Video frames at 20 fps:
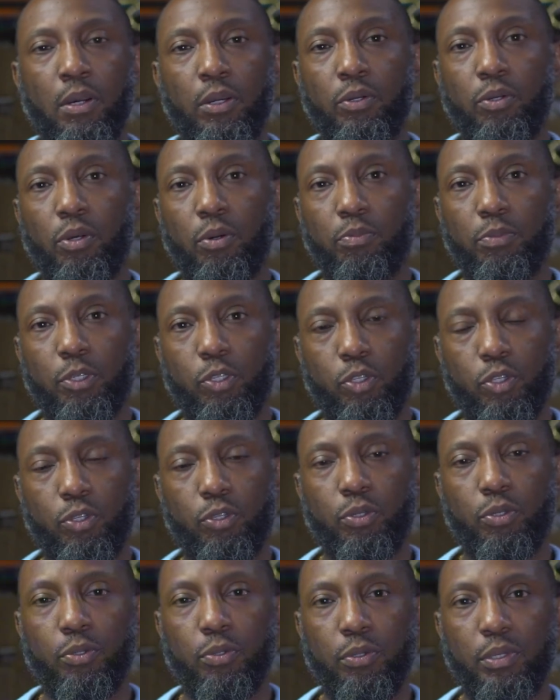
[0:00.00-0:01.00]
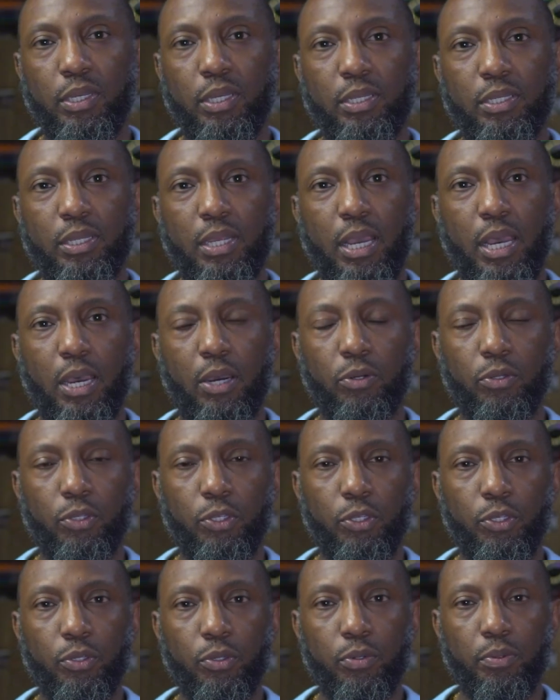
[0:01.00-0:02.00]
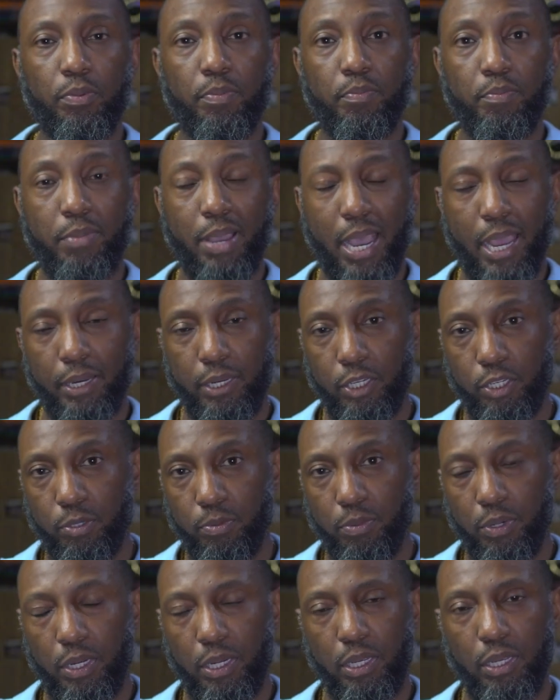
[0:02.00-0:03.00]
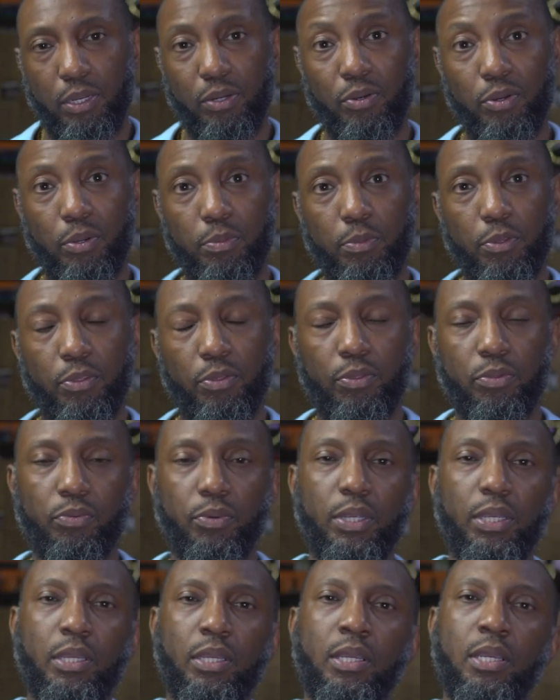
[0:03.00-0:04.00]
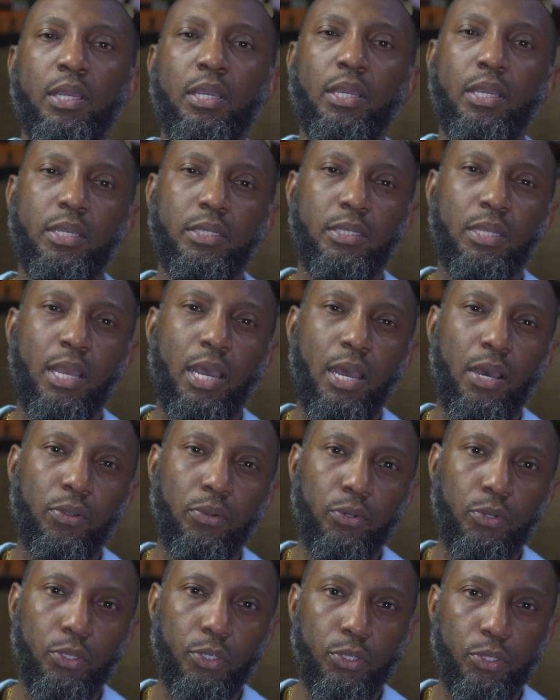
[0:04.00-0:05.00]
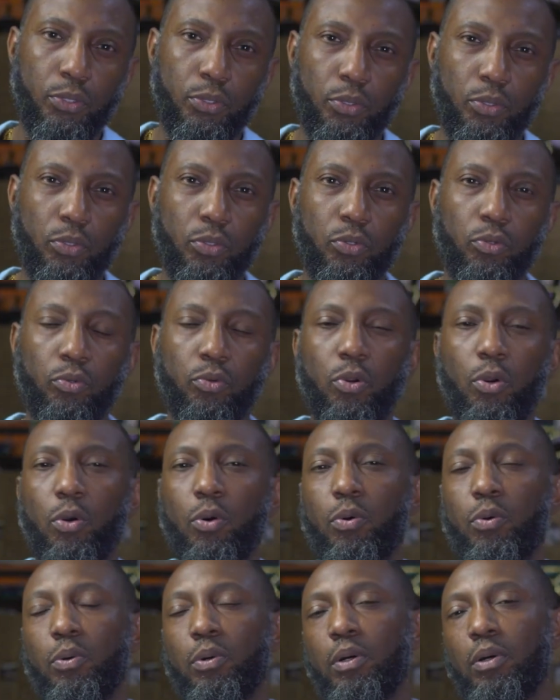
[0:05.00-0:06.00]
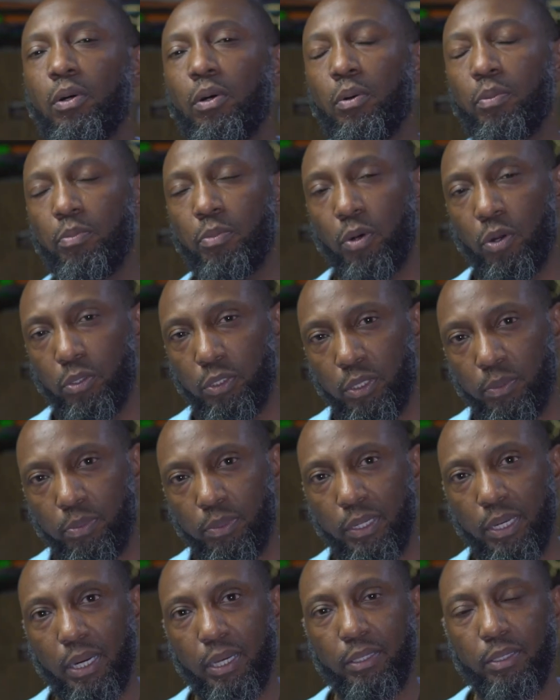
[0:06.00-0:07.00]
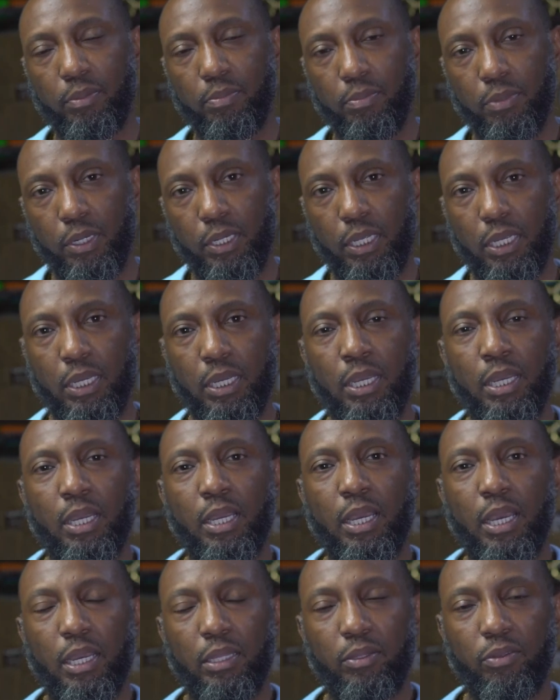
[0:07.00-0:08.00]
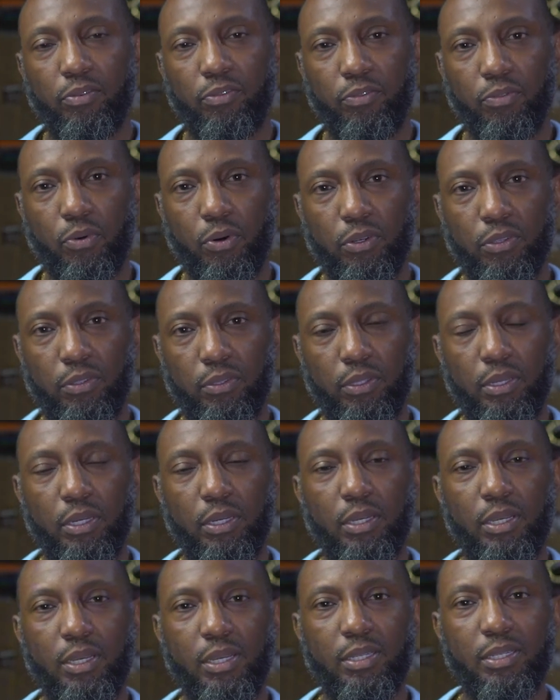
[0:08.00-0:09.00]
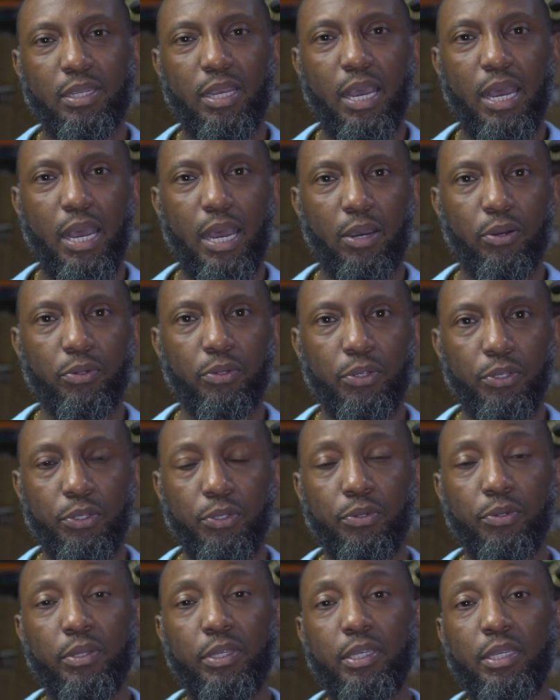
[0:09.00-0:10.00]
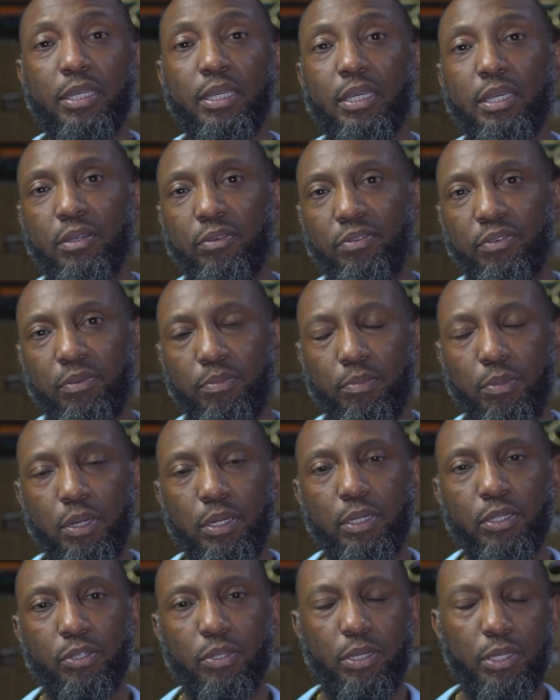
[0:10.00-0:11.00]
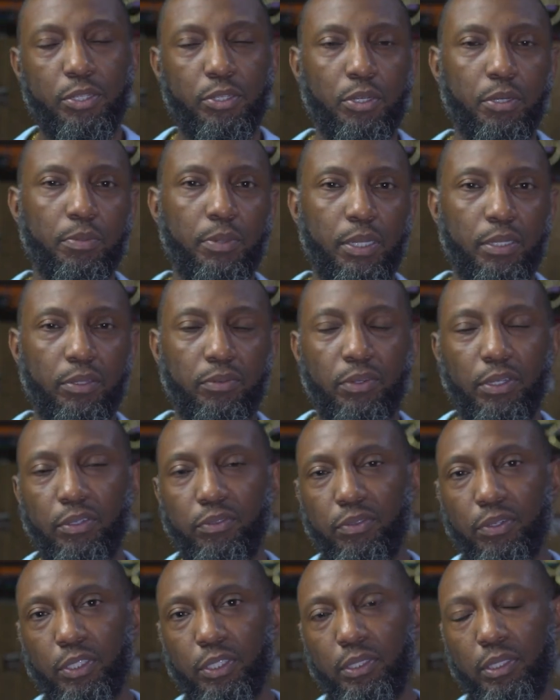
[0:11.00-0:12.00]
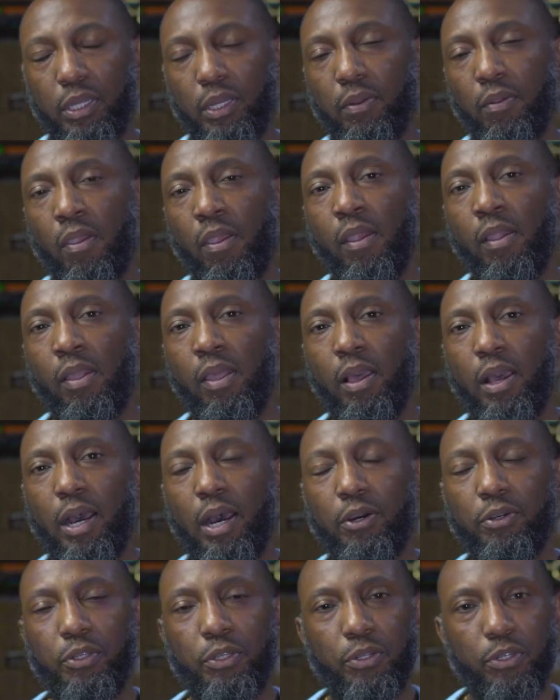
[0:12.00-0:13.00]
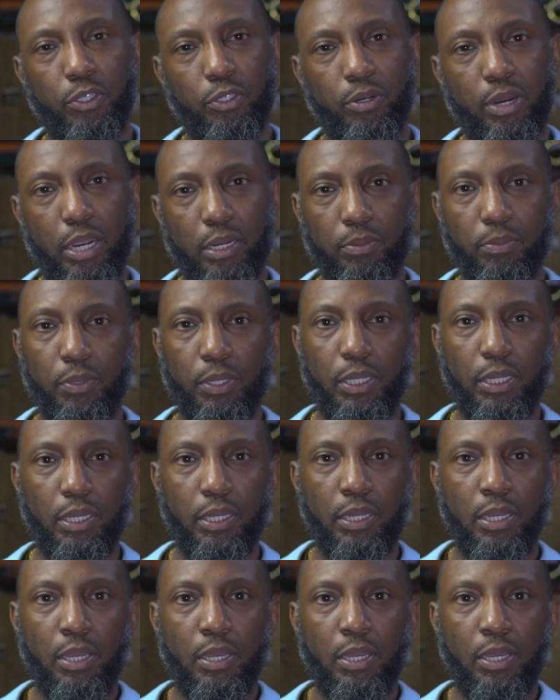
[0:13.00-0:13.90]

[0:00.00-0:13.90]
Number two is, how do you manage money? Number three is, how do you grow or multiply the money? And the fourth thing is, how do you give money? So let's talk about the very first thing. How do you attract money?